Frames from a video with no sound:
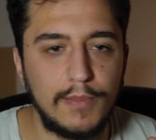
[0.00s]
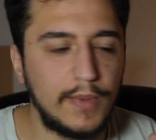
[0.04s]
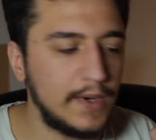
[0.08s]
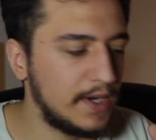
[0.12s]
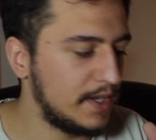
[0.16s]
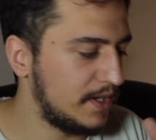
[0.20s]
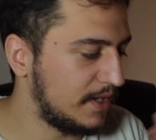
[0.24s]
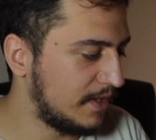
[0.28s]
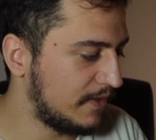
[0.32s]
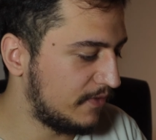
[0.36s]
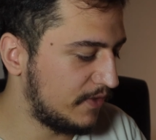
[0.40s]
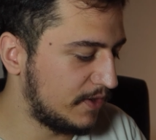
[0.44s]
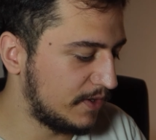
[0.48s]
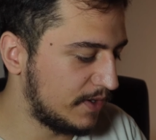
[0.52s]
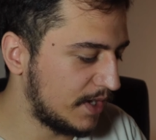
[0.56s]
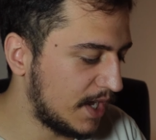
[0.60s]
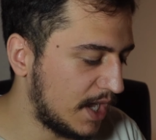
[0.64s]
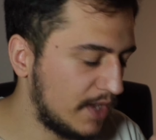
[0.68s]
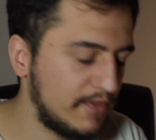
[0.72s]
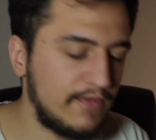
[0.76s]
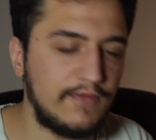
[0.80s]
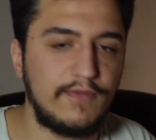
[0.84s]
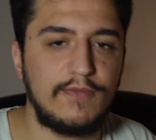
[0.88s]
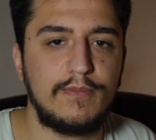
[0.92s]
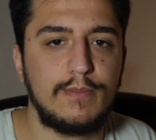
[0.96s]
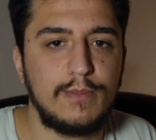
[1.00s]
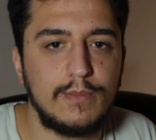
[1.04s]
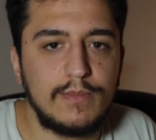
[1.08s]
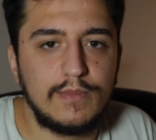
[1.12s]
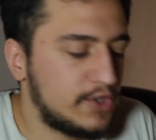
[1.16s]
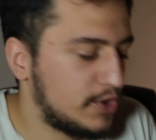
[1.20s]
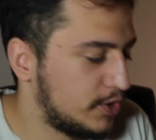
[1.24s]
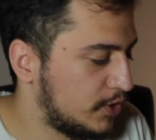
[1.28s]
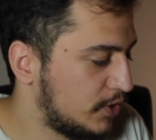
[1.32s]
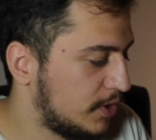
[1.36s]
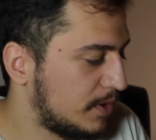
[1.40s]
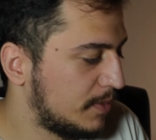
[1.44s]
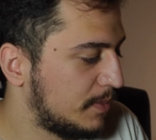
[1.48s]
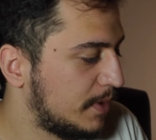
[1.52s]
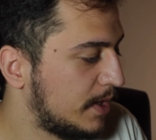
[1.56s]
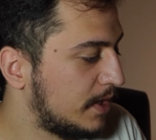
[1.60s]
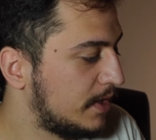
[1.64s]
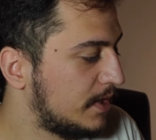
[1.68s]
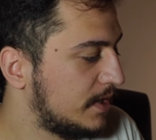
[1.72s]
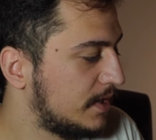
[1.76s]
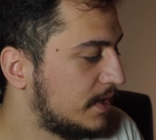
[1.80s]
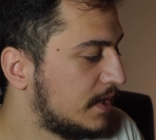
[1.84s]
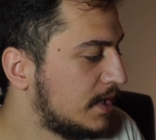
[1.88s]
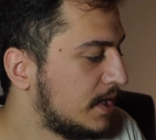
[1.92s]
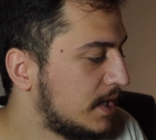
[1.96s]
But if you're not sure about
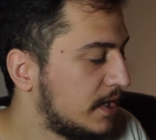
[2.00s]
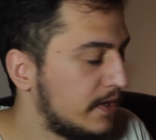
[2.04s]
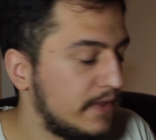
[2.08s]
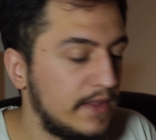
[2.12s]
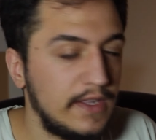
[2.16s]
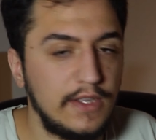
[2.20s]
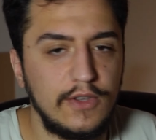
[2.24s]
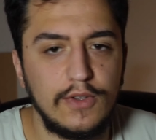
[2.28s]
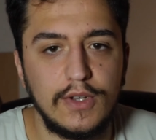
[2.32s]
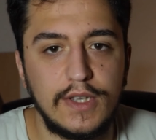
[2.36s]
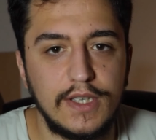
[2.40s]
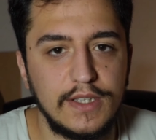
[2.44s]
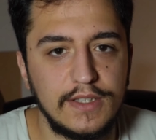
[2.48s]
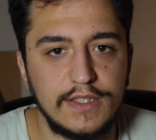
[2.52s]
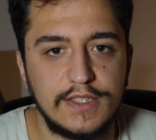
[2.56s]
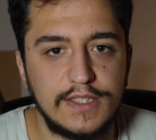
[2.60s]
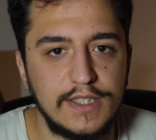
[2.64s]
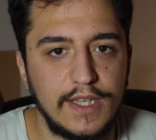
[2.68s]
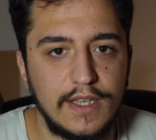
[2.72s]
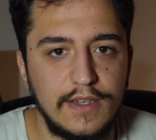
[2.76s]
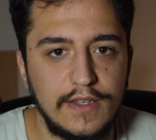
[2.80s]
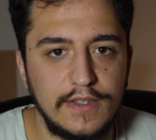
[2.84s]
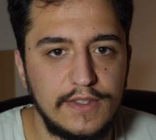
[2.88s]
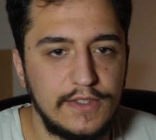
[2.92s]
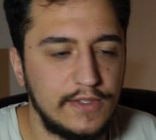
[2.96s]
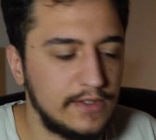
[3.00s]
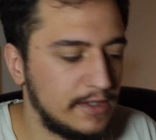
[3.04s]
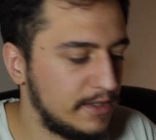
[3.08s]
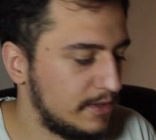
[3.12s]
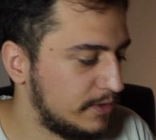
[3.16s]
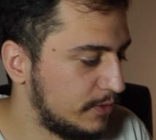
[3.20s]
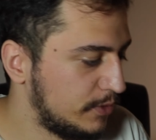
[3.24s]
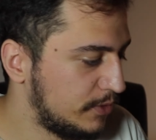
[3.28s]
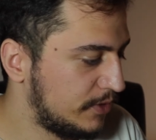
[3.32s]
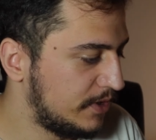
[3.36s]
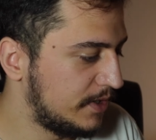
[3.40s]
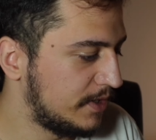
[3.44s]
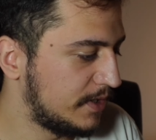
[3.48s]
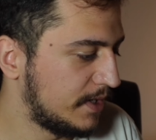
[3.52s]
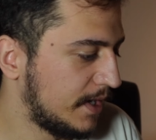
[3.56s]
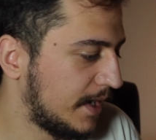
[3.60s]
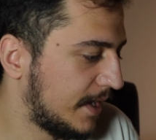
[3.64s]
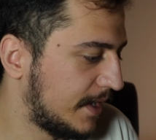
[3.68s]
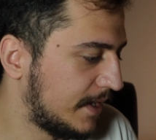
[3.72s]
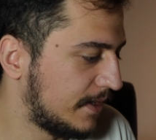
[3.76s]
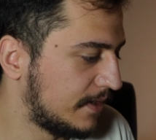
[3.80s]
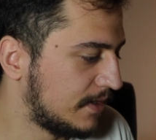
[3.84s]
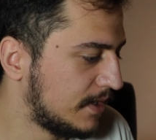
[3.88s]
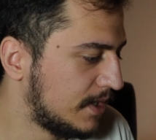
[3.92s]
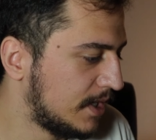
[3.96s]
it, then you can send it to a luthier,
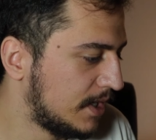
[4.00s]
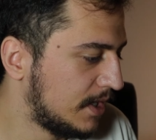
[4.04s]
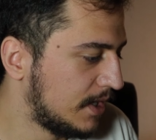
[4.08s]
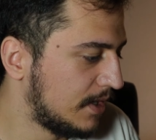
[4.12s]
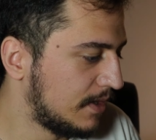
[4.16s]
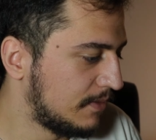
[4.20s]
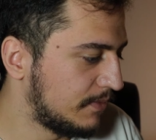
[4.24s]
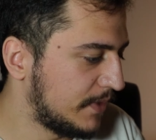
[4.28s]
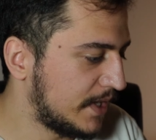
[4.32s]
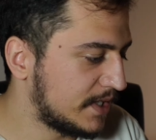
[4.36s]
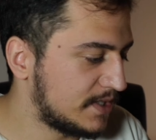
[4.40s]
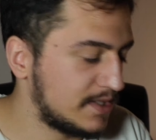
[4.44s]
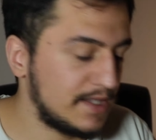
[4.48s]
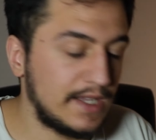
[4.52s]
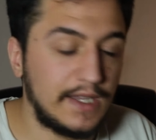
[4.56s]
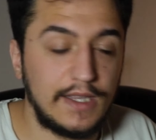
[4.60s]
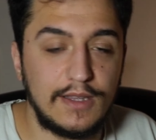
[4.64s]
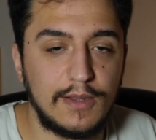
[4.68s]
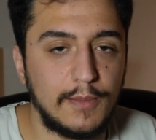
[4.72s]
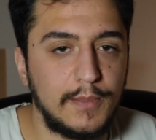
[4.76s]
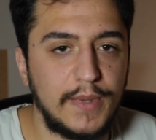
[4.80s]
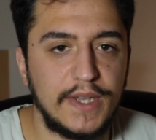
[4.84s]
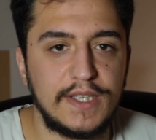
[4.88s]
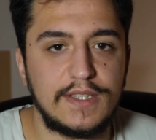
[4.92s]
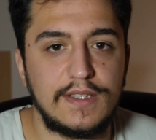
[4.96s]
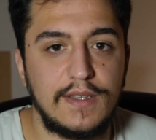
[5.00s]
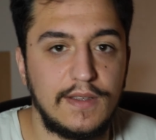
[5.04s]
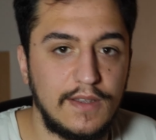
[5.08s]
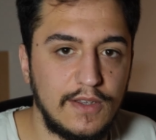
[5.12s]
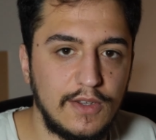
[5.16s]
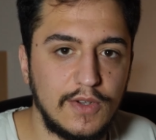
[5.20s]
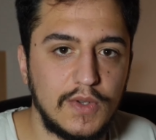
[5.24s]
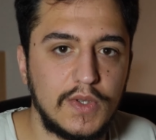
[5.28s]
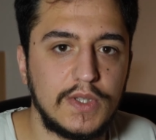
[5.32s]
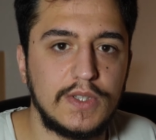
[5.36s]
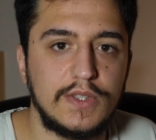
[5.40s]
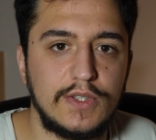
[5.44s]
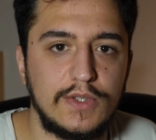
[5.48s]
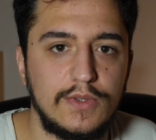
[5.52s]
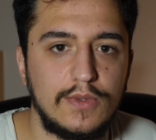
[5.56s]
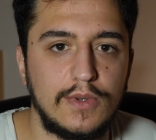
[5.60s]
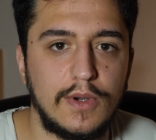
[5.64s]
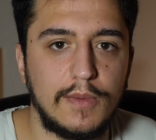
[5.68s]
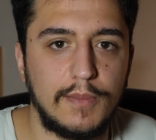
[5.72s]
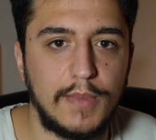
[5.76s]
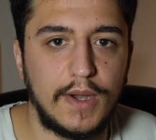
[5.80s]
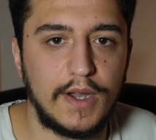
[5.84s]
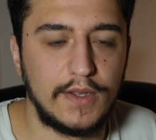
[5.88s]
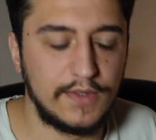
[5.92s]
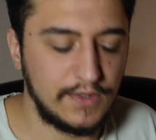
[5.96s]
and that's like the best thing you can do
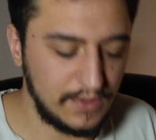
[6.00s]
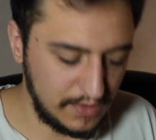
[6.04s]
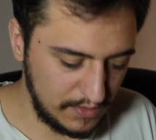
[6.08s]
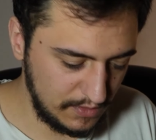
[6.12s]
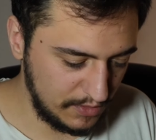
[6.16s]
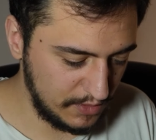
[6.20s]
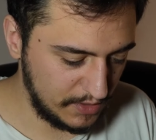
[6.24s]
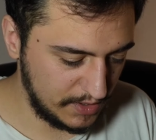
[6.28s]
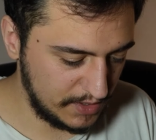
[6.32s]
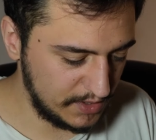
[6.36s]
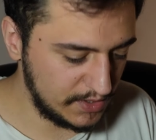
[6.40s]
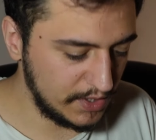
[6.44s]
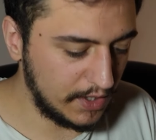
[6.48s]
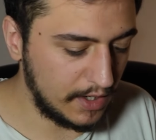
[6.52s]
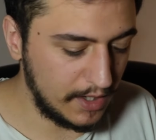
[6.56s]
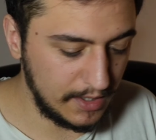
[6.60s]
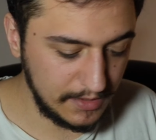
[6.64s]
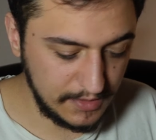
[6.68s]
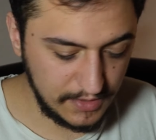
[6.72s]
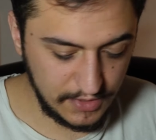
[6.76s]
about your guitar.